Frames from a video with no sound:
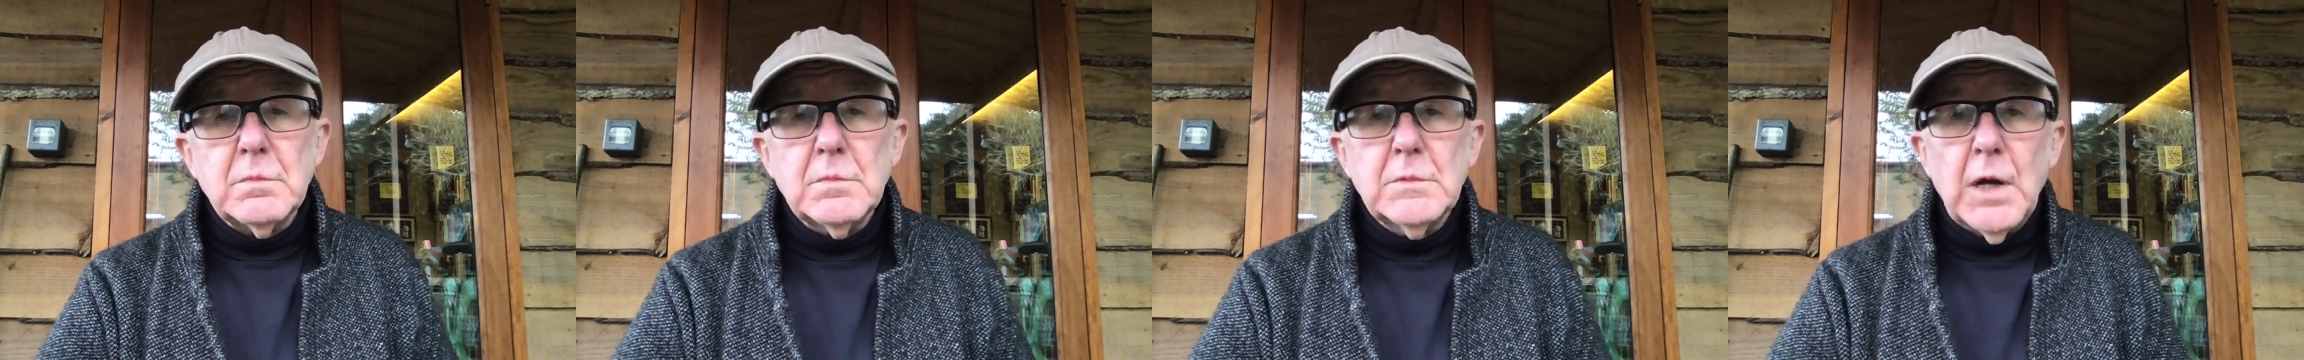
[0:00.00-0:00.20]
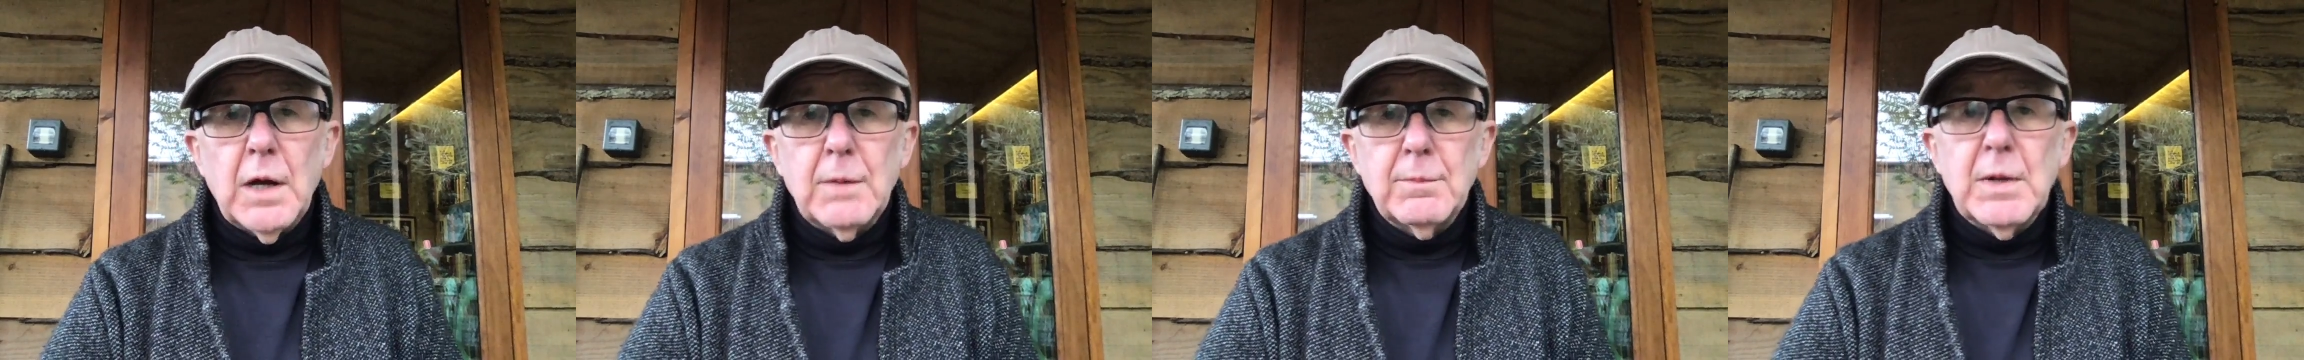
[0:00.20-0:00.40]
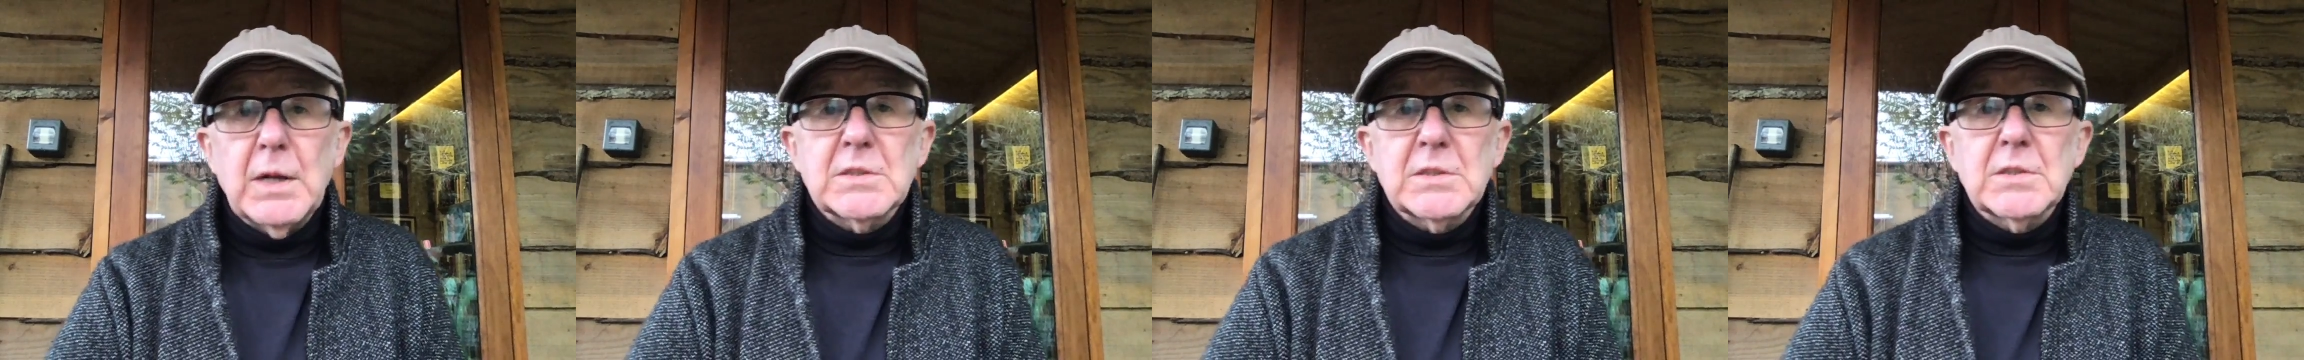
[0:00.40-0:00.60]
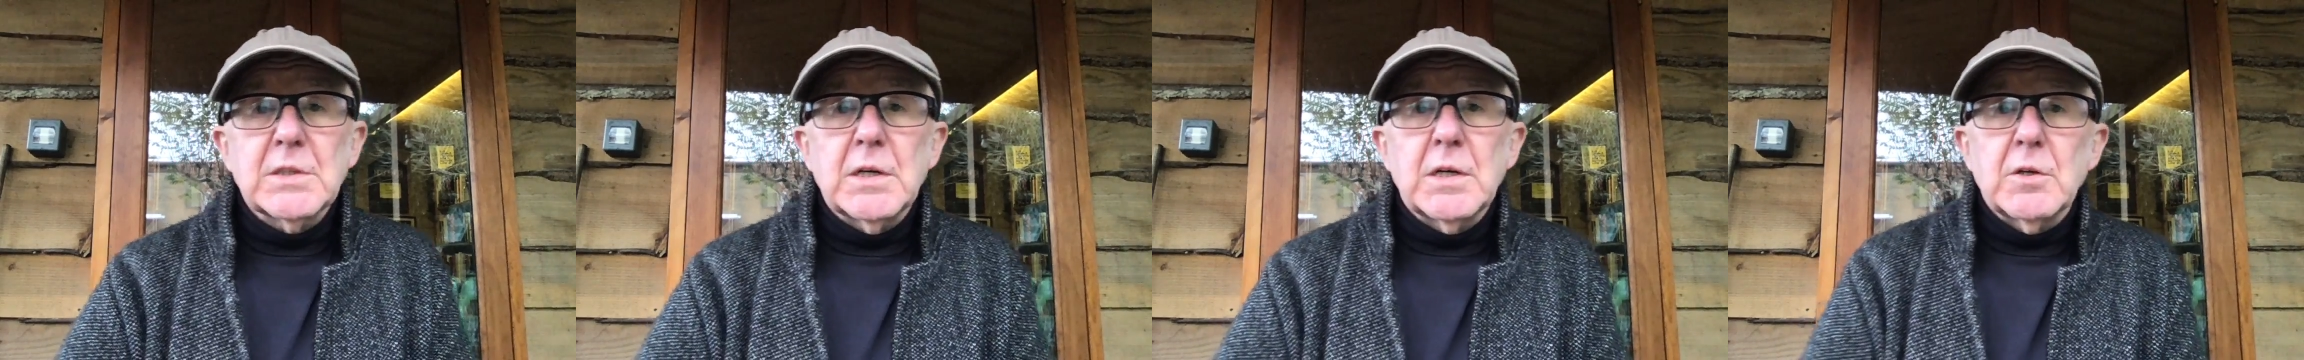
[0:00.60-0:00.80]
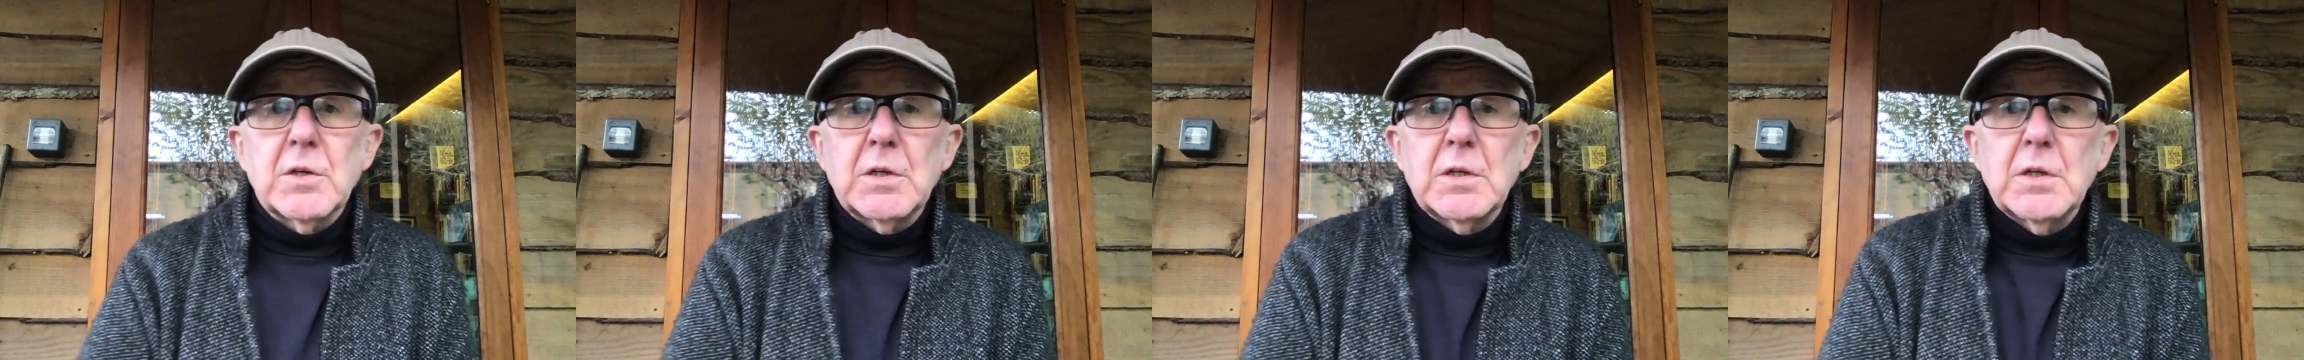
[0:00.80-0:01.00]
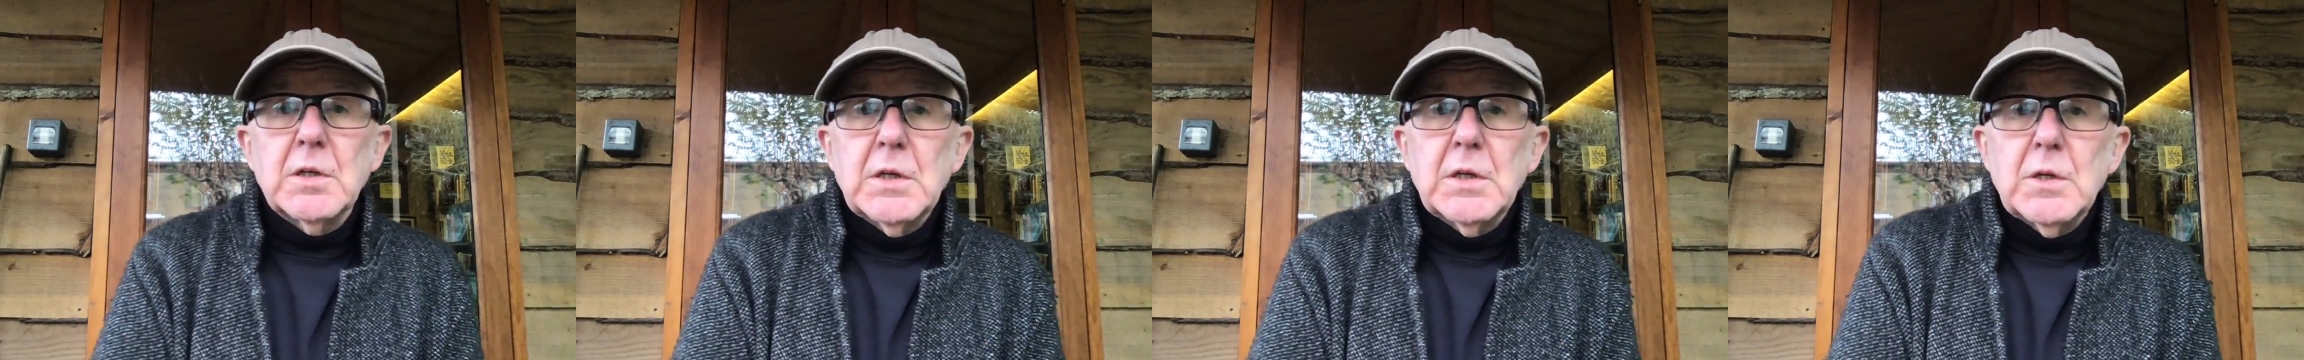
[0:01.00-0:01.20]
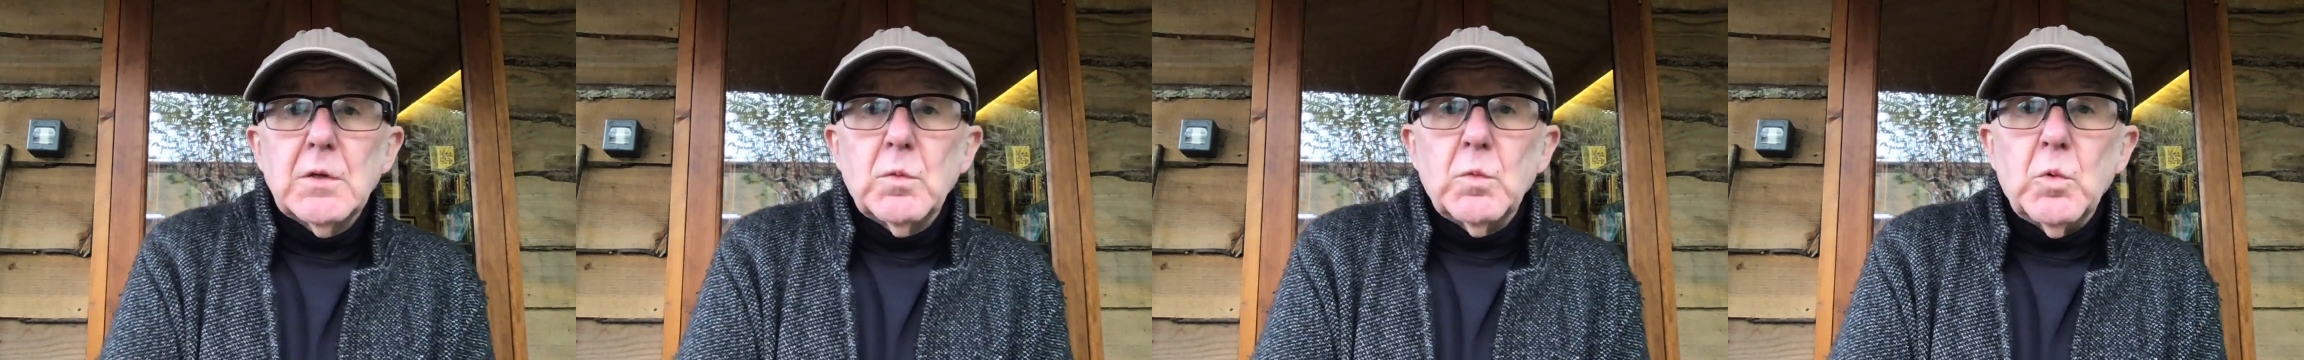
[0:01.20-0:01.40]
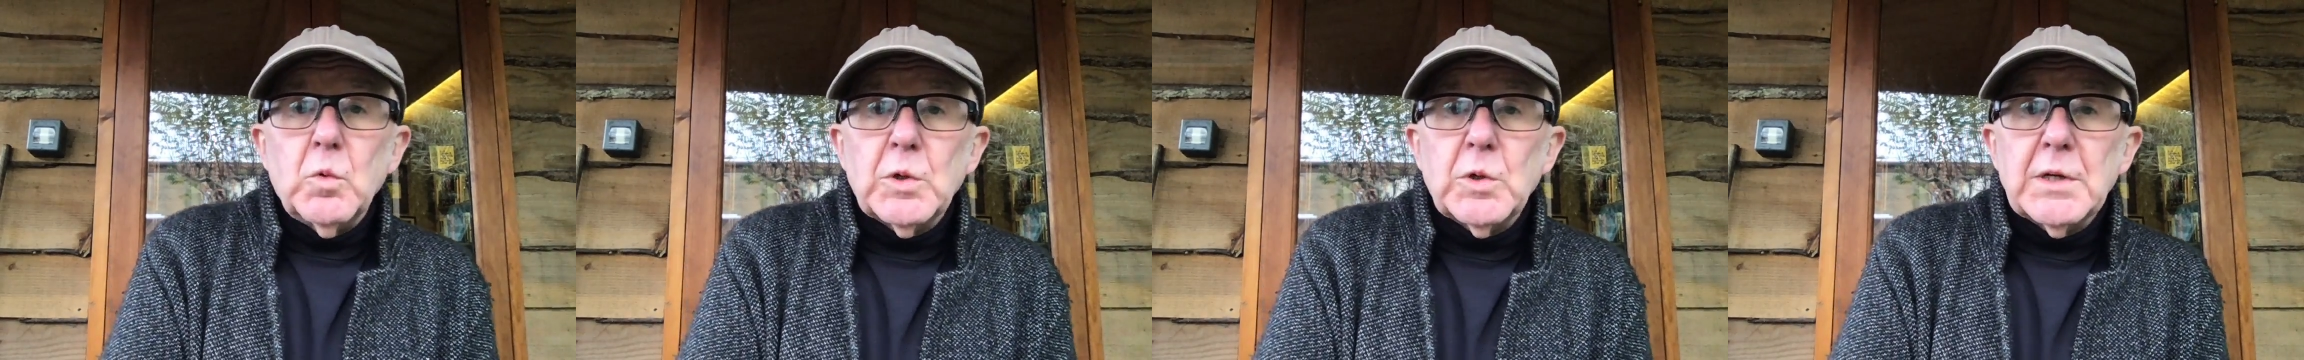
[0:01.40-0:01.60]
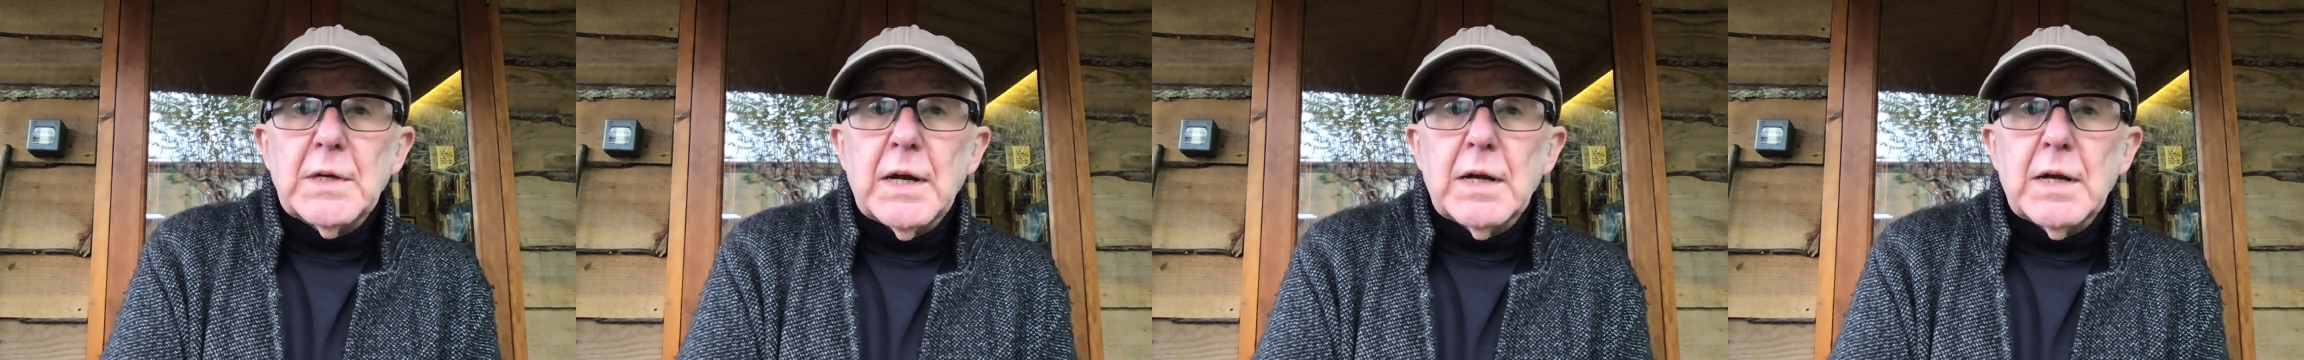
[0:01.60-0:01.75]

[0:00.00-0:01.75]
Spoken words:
I met Sarah walking